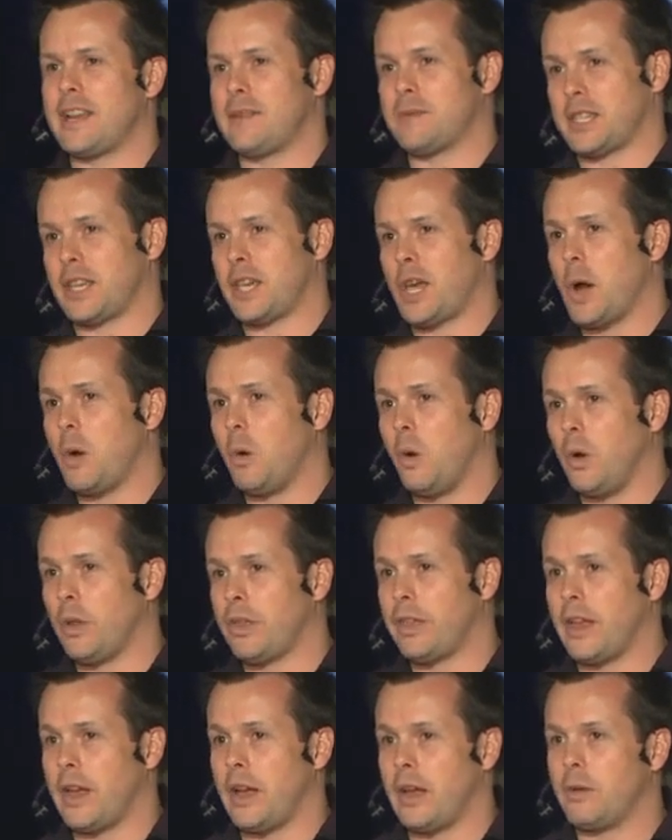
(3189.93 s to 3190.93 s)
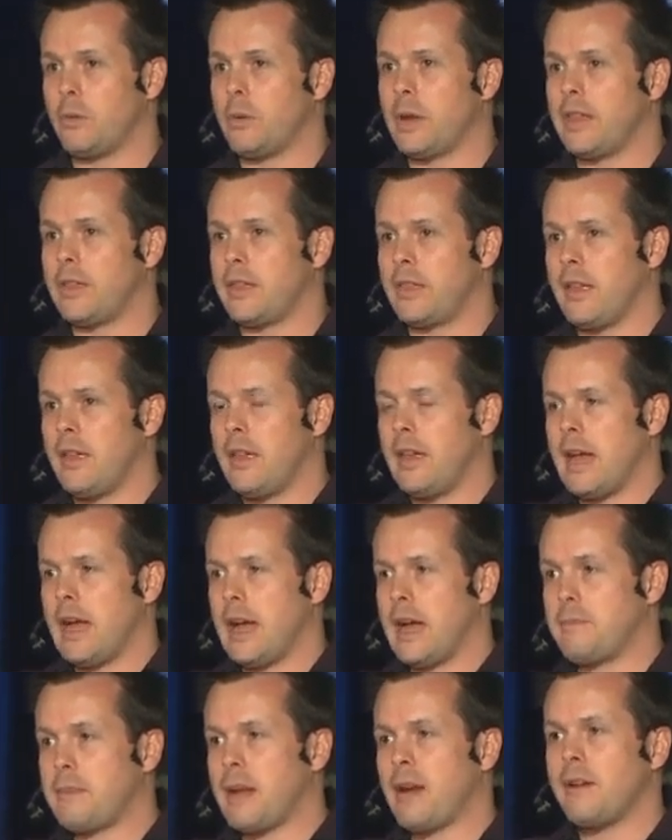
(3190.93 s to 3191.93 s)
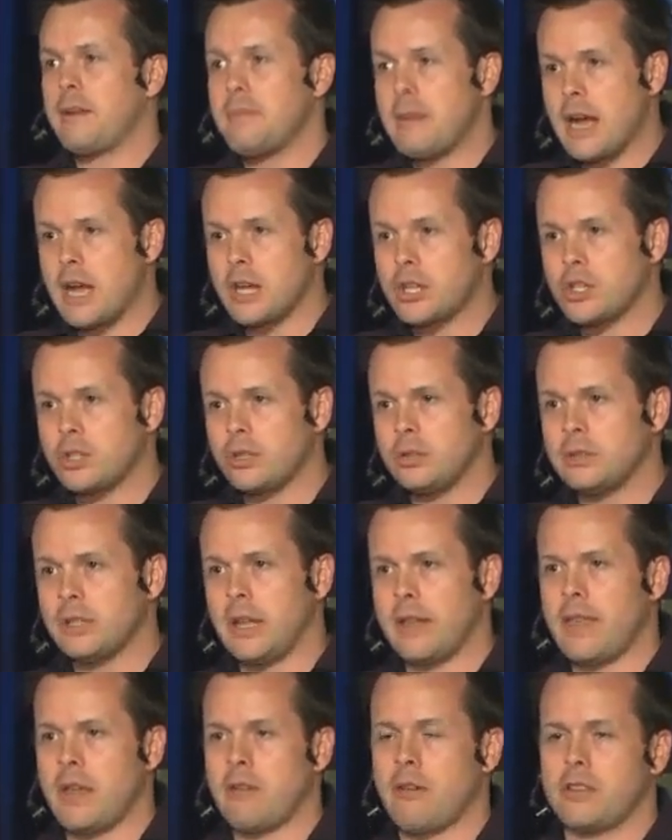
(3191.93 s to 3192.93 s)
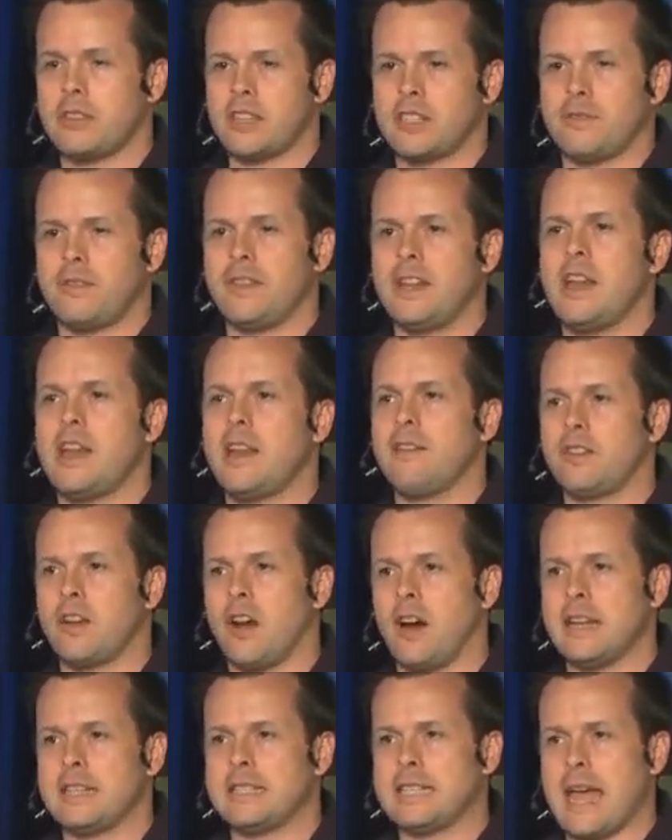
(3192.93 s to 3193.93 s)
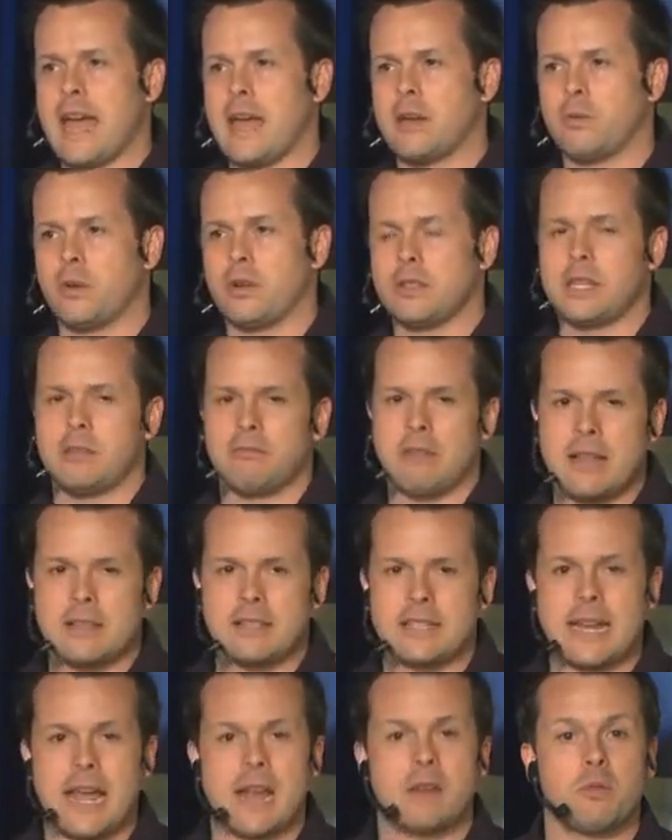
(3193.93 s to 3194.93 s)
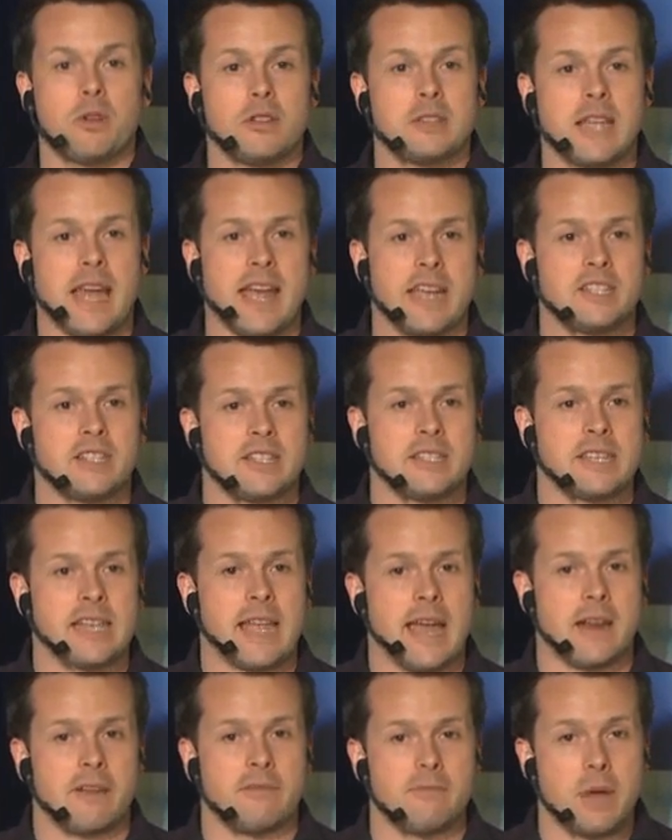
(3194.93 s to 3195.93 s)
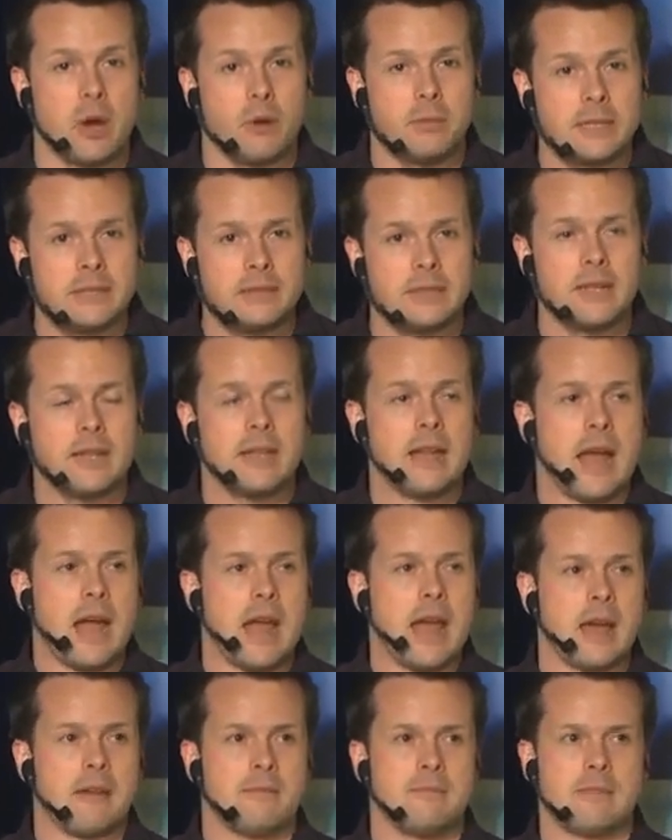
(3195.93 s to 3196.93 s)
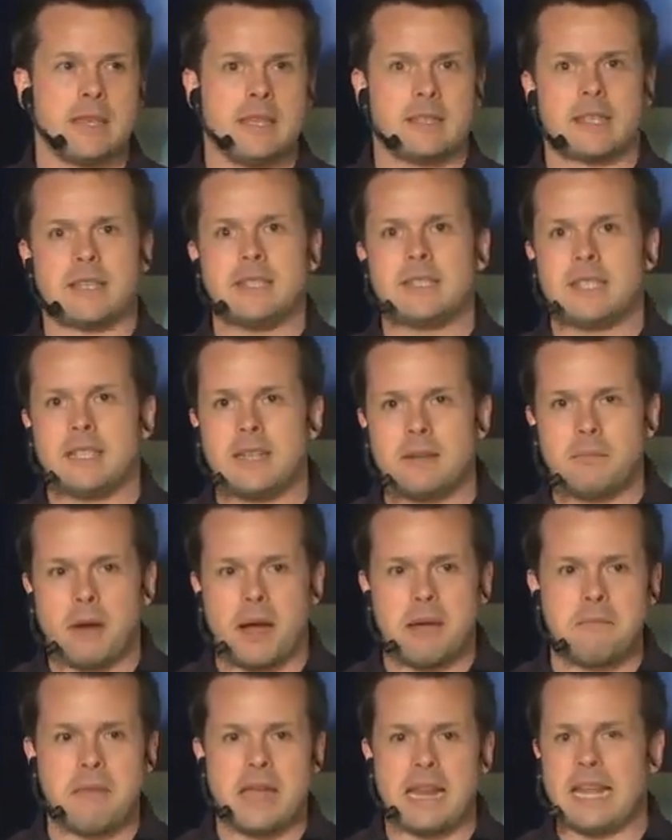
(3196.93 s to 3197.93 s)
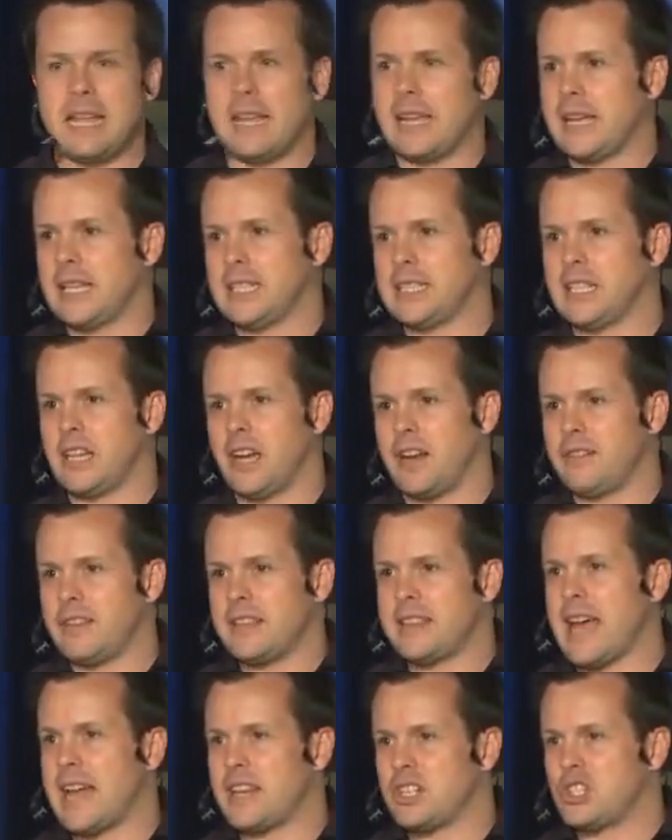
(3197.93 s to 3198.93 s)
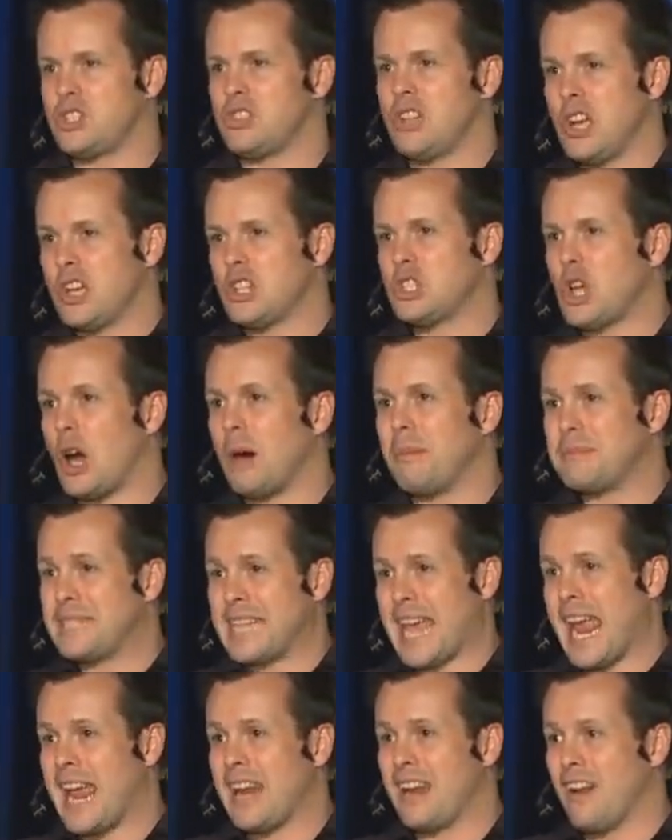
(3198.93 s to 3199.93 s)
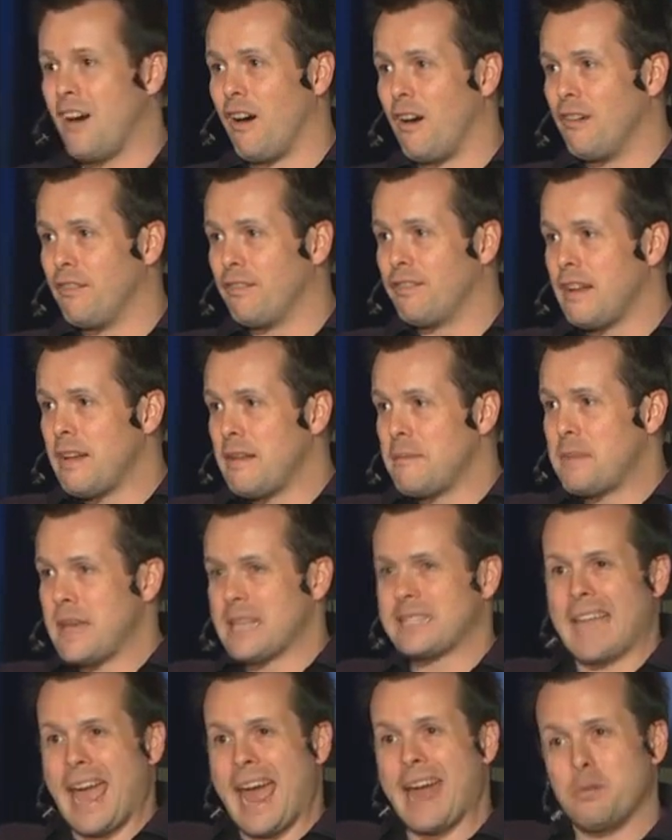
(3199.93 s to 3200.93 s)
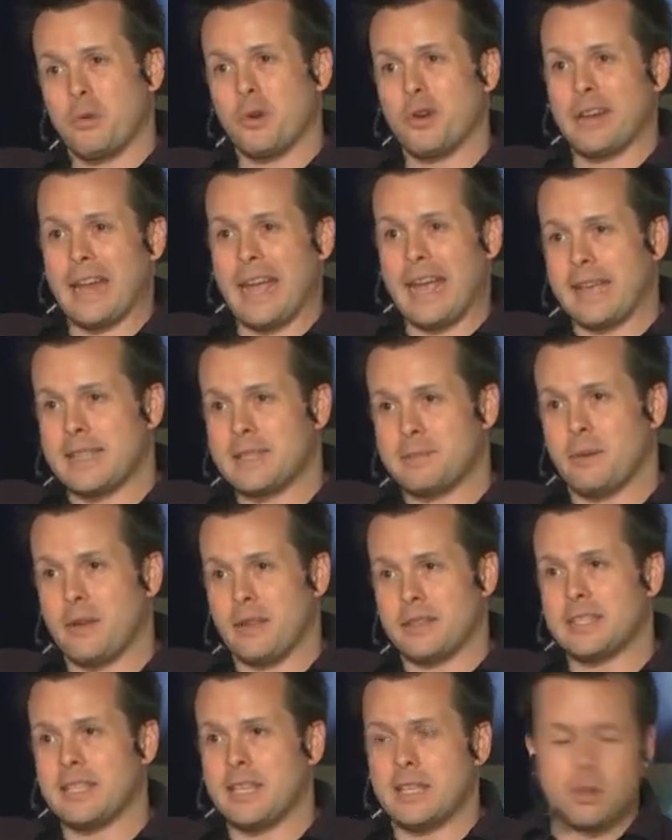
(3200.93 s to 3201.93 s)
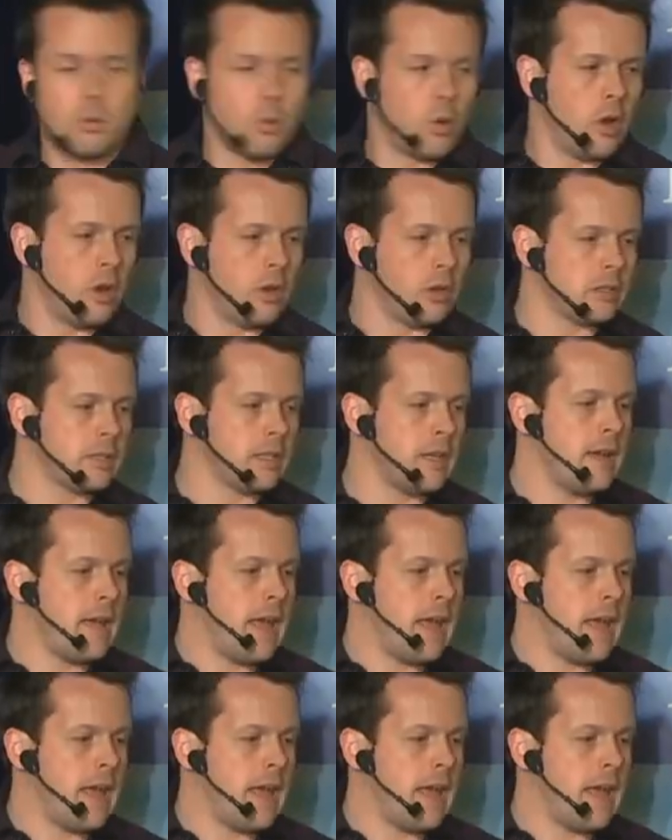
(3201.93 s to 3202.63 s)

He was a co author with uh, Perry Marshall, and they wrote the definitive guide to AdWords. He runs an AdWords agency out of Melbourne. Um, he's considered by many kind of in that top 10 of best AdWord experts in the world.